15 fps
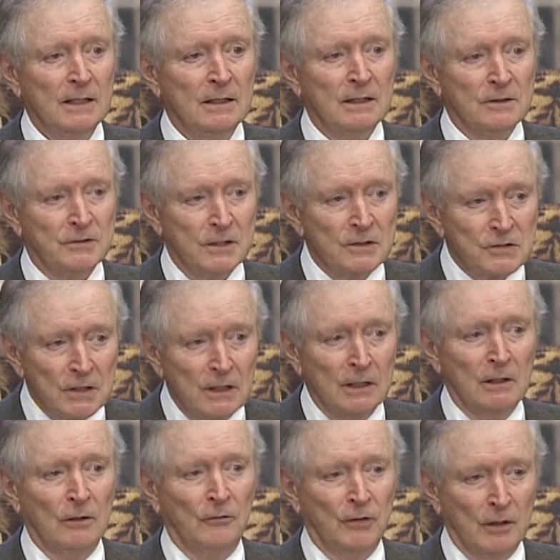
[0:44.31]
as this
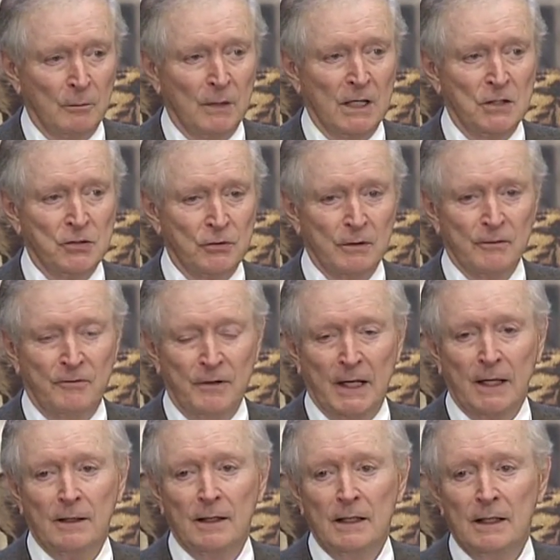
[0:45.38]
is a major
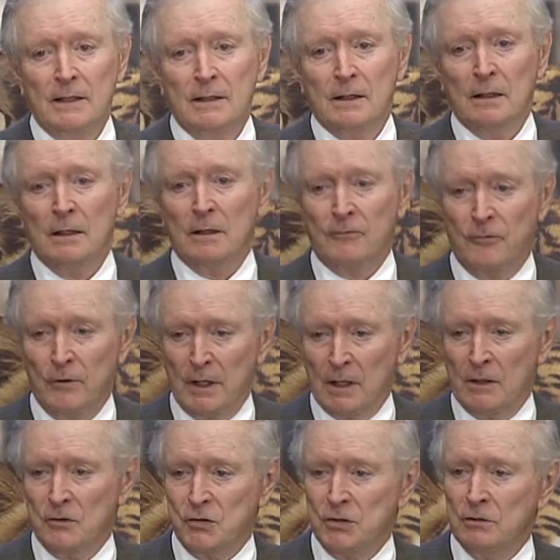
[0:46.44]
event for
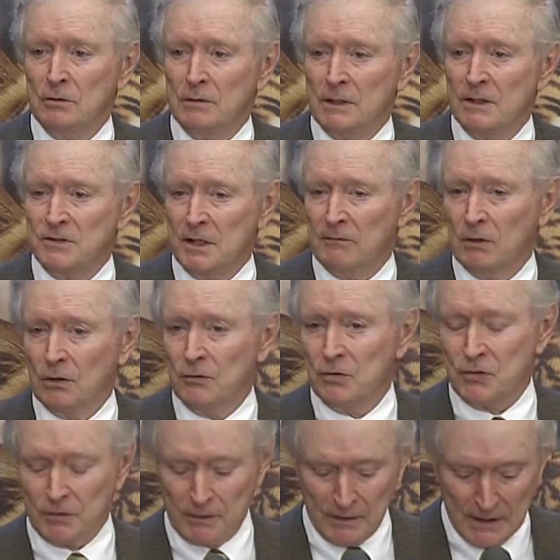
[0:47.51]
LSU and its
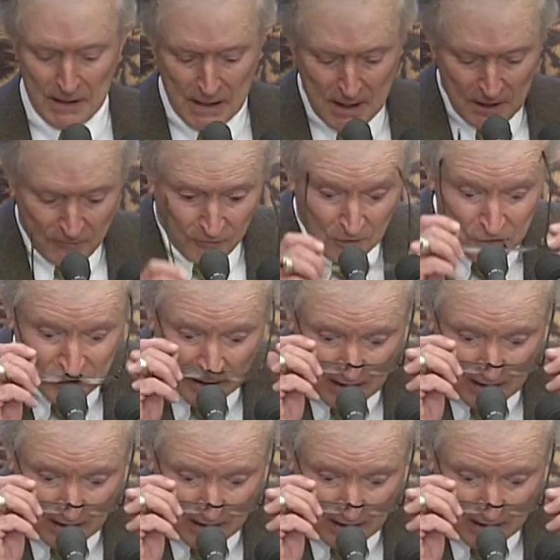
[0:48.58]
evolution. First,